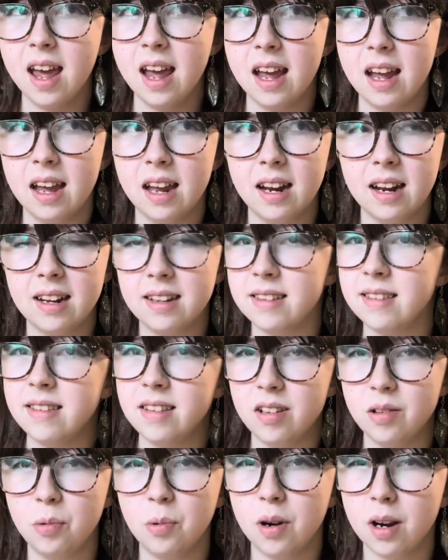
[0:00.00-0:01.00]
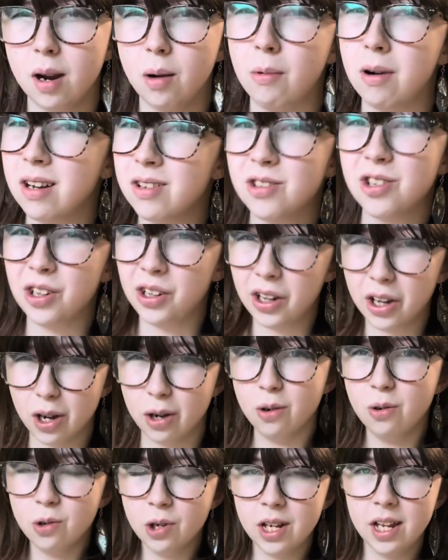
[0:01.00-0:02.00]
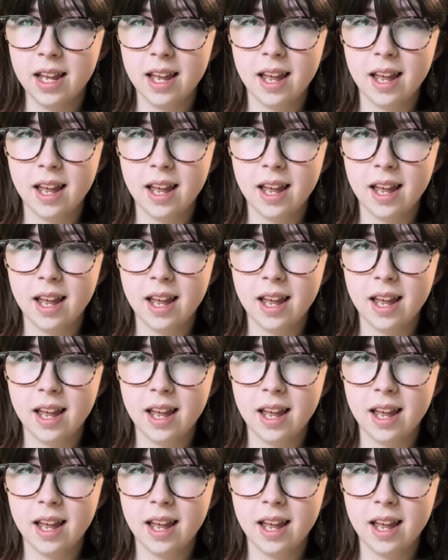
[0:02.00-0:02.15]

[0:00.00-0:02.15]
and I see where I want to go